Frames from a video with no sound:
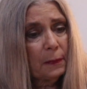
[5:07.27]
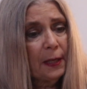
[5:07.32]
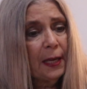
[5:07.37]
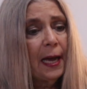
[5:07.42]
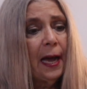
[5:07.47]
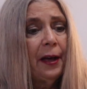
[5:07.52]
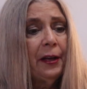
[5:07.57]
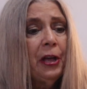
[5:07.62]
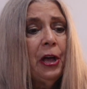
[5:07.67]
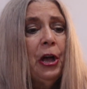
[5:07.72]

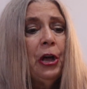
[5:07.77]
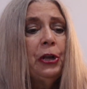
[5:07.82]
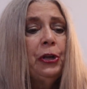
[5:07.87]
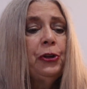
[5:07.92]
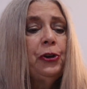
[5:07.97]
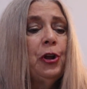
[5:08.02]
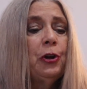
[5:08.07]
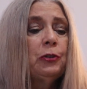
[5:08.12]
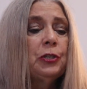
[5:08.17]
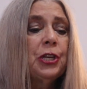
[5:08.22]
Yeah,
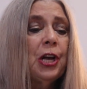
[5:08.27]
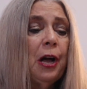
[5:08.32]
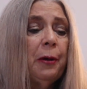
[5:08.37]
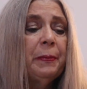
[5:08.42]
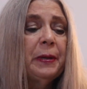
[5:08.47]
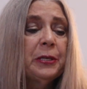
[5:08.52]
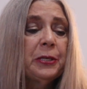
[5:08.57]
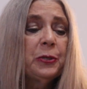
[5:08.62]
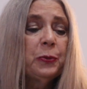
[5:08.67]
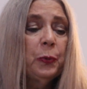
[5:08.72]
you know,
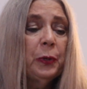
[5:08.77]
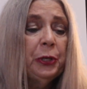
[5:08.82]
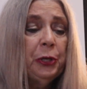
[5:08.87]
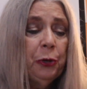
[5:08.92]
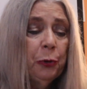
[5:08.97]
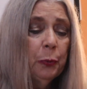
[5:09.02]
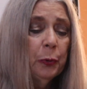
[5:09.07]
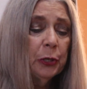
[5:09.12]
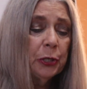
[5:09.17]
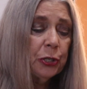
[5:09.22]
Thomas, when
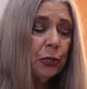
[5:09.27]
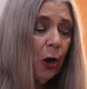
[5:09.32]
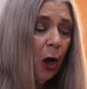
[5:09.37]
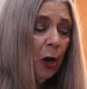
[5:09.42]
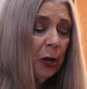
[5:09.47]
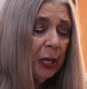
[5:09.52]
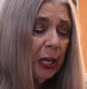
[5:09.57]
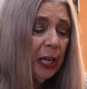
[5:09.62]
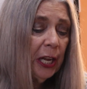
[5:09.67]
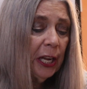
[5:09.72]
you were
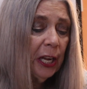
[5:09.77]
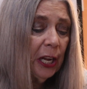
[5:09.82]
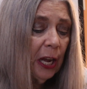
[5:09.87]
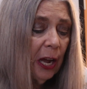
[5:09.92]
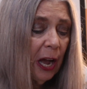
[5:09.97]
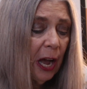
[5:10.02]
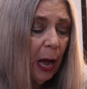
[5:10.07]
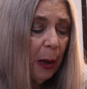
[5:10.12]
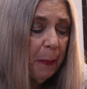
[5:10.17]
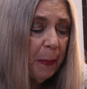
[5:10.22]
talking
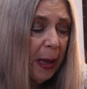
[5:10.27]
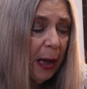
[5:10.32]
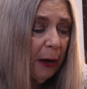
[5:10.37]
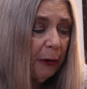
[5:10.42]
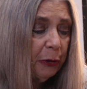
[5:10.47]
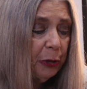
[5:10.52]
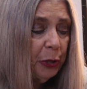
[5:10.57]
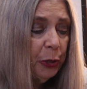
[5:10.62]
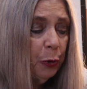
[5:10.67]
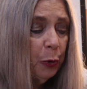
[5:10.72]

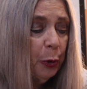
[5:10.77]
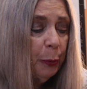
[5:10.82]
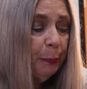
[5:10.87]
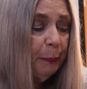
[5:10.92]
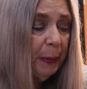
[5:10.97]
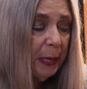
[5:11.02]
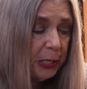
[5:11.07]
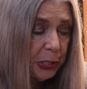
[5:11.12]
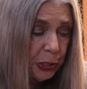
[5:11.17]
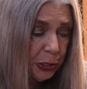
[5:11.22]
about your
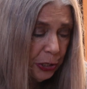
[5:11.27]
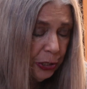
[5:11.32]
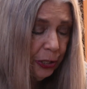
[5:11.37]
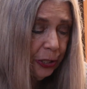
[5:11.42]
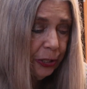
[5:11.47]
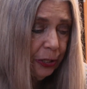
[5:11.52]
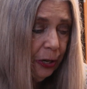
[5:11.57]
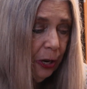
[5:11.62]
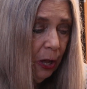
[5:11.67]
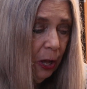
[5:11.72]

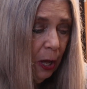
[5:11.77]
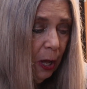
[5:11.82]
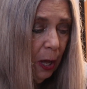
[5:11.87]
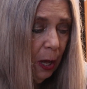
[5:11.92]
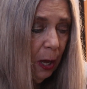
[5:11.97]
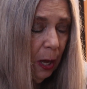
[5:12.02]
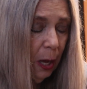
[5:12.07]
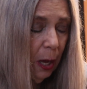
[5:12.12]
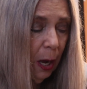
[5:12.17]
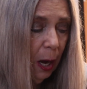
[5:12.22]
mission
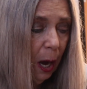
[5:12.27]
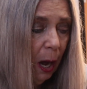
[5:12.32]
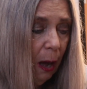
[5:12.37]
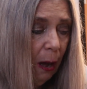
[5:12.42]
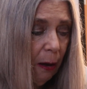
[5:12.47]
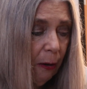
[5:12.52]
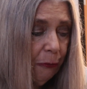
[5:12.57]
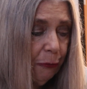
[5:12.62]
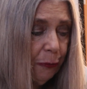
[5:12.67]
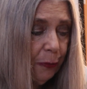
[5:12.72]

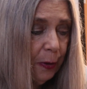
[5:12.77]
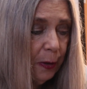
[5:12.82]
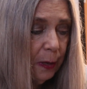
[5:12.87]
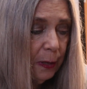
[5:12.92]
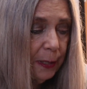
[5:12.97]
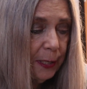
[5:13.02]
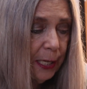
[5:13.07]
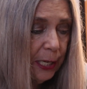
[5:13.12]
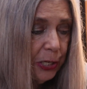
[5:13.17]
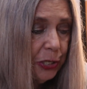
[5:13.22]
of
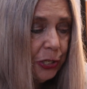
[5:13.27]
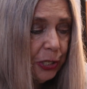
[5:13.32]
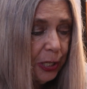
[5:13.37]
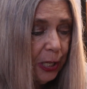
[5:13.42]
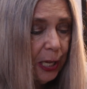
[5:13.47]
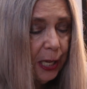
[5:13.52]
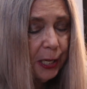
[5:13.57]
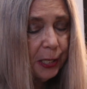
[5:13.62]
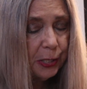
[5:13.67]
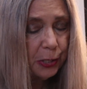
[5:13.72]
teaching
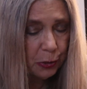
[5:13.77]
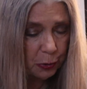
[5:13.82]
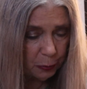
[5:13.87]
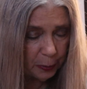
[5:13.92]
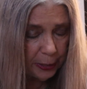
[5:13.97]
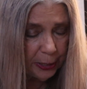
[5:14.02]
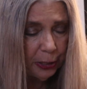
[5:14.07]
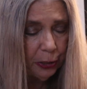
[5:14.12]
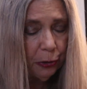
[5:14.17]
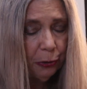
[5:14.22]
kids
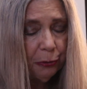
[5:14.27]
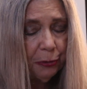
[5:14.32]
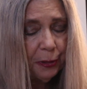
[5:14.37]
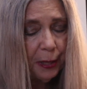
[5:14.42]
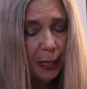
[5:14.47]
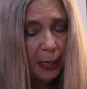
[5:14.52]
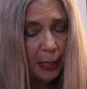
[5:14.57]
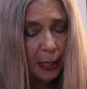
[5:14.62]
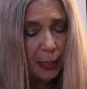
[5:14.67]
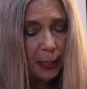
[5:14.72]
critical
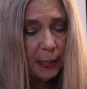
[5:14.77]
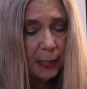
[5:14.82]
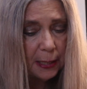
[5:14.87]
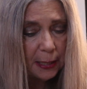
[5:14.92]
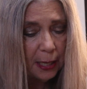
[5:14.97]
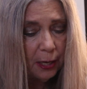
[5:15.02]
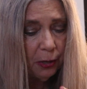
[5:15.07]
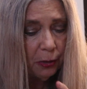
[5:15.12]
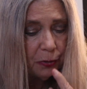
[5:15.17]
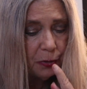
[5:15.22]
thinking
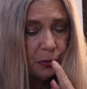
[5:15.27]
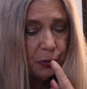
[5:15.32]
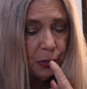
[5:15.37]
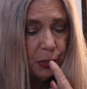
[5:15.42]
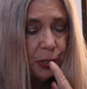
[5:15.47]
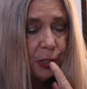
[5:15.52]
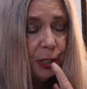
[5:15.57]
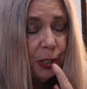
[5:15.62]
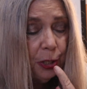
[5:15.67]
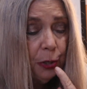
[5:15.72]
skills,
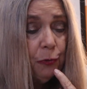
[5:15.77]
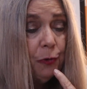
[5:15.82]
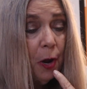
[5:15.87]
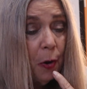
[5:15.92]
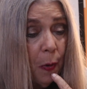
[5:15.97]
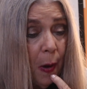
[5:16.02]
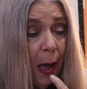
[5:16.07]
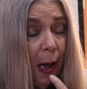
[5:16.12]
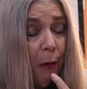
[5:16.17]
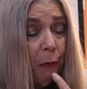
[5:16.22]
do you
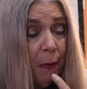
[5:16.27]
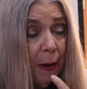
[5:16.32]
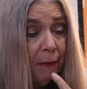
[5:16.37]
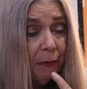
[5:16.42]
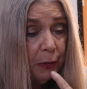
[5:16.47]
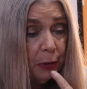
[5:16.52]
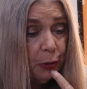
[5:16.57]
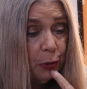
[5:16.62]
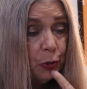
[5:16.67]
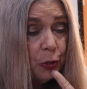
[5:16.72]
know how
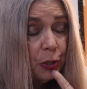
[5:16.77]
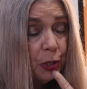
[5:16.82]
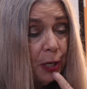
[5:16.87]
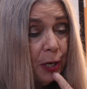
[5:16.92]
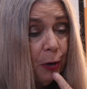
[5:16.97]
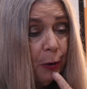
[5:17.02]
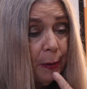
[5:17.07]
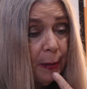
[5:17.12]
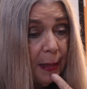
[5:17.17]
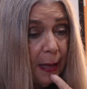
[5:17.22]

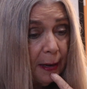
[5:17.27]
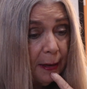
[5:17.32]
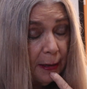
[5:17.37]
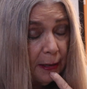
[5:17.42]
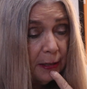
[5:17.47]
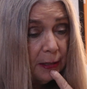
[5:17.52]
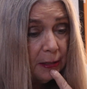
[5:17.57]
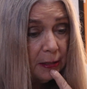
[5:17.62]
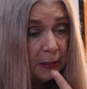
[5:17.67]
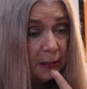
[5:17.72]
revolutionary that
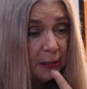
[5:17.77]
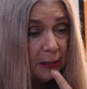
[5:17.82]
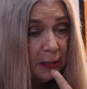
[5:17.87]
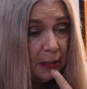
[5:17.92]
is?